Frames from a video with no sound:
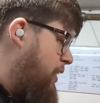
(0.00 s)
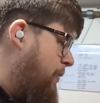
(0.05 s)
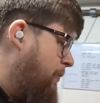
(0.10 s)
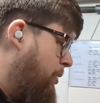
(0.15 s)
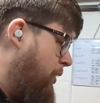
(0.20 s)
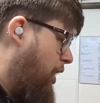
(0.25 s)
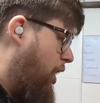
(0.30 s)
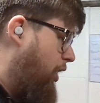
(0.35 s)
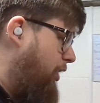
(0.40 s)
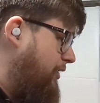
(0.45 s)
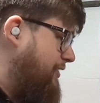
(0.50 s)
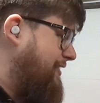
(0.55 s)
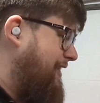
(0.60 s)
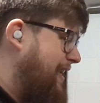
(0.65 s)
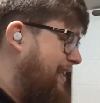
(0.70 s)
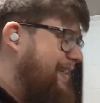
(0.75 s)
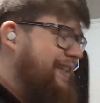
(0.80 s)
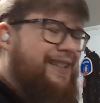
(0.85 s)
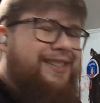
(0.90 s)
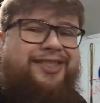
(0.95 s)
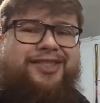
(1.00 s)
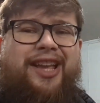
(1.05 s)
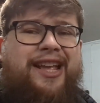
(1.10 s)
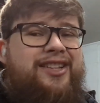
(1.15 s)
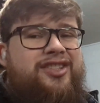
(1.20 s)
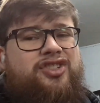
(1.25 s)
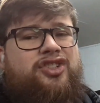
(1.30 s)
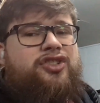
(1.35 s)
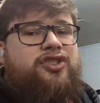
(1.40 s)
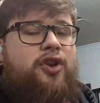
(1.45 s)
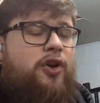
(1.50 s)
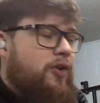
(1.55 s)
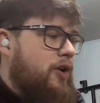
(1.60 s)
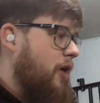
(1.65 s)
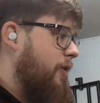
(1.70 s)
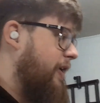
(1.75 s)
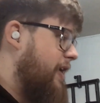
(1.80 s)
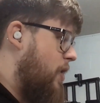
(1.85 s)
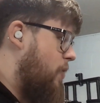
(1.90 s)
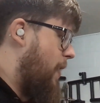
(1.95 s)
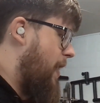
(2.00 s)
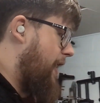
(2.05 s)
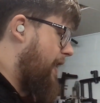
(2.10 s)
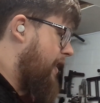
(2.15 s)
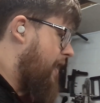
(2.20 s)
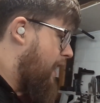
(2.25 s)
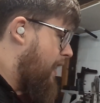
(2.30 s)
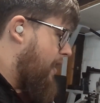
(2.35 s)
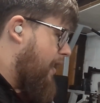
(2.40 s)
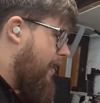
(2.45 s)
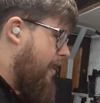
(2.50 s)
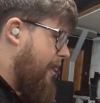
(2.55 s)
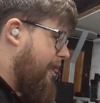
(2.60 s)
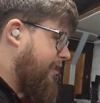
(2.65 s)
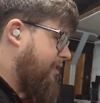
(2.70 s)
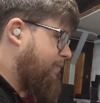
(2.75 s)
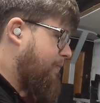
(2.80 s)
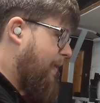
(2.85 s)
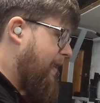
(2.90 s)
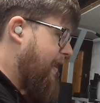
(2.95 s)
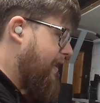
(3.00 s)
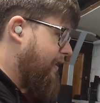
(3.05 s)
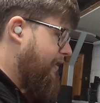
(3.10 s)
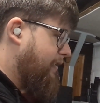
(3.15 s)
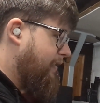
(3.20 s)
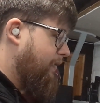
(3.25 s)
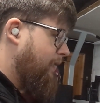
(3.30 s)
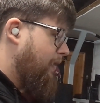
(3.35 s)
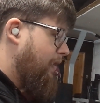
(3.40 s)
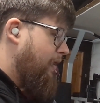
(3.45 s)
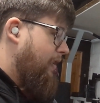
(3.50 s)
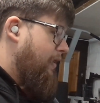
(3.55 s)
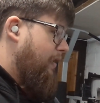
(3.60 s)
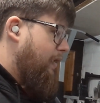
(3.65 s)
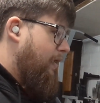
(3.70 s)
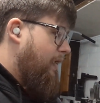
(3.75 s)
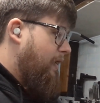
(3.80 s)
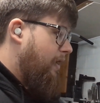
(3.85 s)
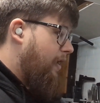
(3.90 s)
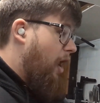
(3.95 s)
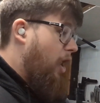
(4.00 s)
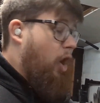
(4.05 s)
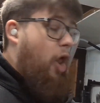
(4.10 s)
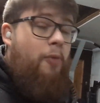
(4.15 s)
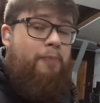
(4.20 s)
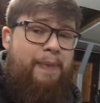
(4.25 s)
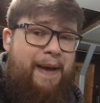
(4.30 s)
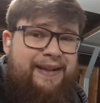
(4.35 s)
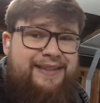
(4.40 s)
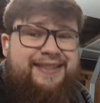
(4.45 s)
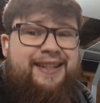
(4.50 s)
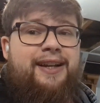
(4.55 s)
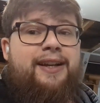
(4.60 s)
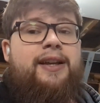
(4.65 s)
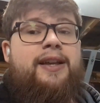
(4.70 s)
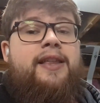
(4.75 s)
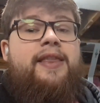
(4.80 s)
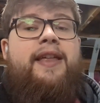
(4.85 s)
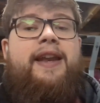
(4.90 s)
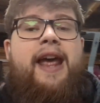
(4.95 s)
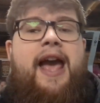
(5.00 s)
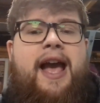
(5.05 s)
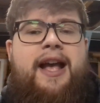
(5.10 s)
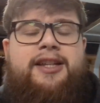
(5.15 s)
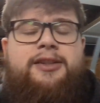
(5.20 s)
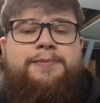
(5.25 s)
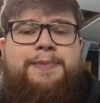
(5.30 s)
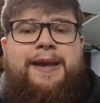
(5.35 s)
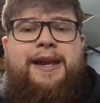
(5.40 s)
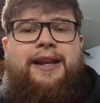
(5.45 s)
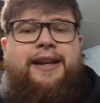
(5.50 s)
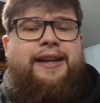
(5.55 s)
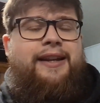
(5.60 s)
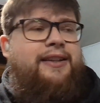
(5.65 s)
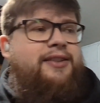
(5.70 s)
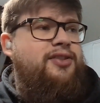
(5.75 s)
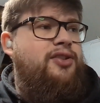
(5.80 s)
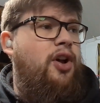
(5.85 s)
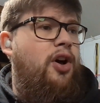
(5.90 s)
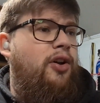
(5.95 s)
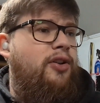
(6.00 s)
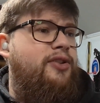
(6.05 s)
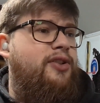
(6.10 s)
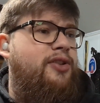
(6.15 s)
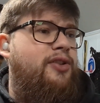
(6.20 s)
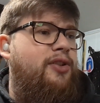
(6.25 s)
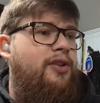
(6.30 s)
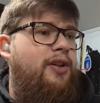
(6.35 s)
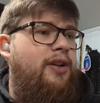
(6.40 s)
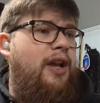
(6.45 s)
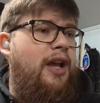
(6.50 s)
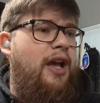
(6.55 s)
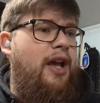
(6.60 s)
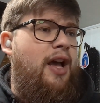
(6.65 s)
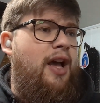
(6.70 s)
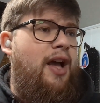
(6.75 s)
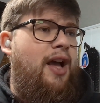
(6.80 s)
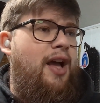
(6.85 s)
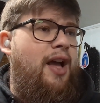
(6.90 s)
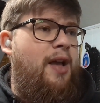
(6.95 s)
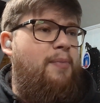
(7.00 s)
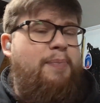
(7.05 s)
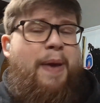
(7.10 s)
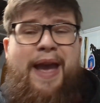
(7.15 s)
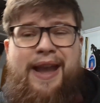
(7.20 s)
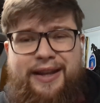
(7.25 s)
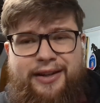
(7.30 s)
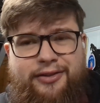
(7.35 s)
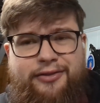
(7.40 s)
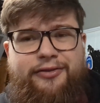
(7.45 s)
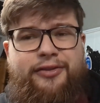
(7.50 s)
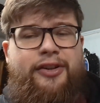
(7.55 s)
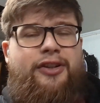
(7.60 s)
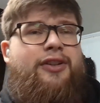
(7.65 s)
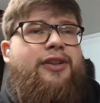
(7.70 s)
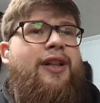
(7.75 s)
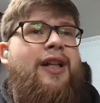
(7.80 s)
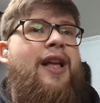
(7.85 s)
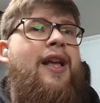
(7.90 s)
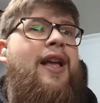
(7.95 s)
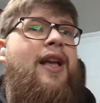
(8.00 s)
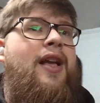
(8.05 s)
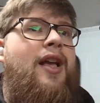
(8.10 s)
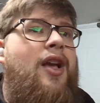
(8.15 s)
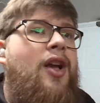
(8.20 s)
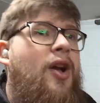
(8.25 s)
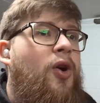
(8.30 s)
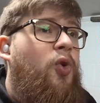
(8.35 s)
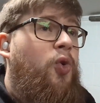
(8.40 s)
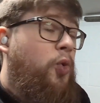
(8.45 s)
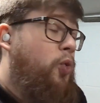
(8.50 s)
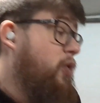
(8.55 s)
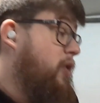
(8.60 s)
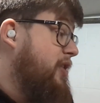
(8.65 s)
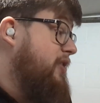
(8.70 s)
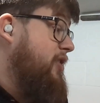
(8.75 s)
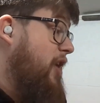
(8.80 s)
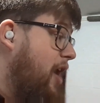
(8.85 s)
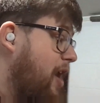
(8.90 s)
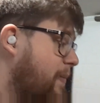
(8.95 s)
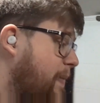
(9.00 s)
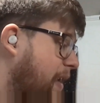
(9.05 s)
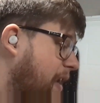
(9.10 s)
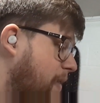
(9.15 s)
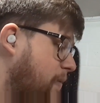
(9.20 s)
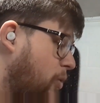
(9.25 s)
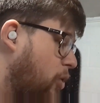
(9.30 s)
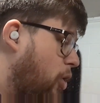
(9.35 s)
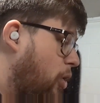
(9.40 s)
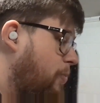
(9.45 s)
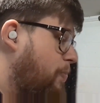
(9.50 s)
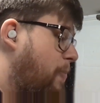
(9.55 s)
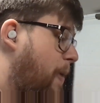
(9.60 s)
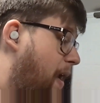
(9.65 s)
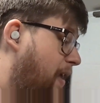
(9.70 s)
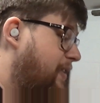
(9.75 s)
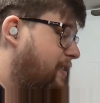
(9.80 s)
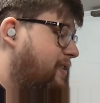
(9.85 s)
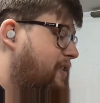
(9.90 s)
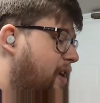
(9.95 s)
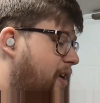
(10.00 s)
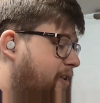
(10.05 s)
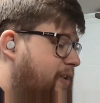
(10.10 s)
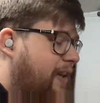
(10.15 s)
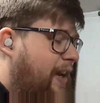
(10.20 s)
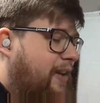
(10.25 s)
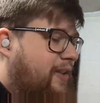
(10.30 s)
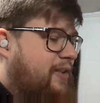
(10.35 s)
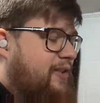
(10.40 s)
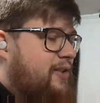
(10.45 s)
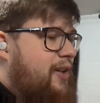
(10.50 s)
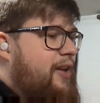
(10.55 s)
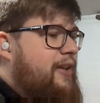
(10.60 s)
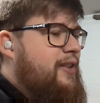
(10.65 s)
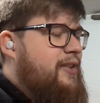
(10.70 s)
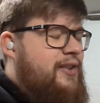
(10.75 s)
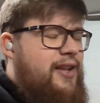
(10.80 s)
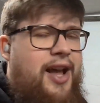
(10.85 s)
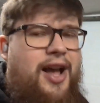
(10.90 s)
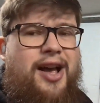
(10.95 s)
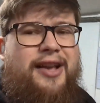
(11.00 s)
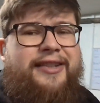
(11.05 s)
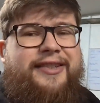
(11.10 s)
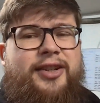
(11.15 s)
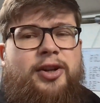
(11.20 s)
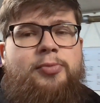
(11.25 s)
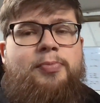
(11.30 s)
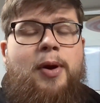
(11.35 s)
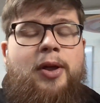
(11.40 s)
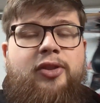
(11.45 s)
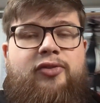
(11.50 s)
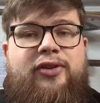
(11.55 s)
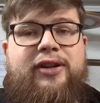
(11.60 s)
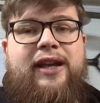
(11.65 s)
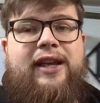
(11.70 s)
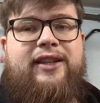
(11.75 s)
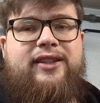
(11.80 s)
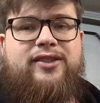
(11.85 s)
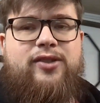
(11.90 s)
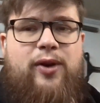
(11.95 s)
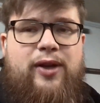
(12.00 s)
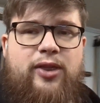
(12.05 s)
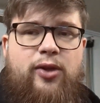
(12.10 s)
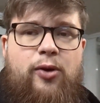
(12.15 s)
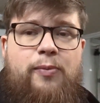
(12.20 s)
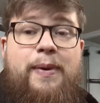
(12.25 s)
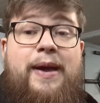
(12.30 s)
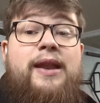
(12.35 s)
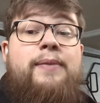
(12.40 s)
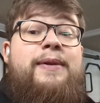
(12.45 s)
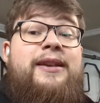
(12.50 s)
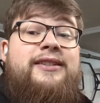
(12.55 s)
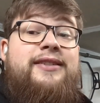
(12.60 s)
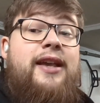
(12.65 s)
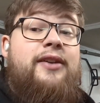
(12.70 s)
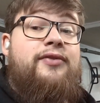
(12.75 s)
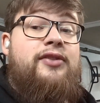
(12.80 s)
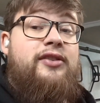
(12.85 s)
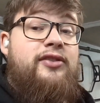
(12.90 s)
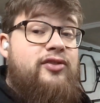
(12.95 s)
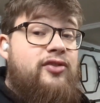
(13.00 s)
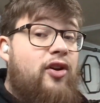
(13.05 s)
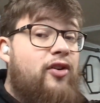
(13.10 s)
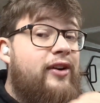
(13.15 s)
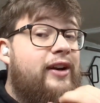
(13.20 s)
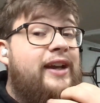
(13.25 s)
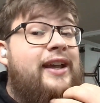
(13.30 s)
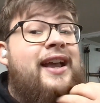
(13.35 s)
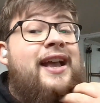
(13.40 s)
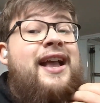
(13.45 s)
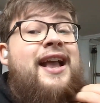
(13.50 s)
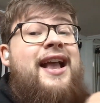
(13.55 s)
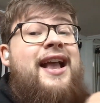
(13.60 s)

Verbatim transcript: Because it's just not going away. It's been a lot better than it has been. It is not painful all the time anymore, but certain exercises are still bothering it, so I thought better be safe than sorry,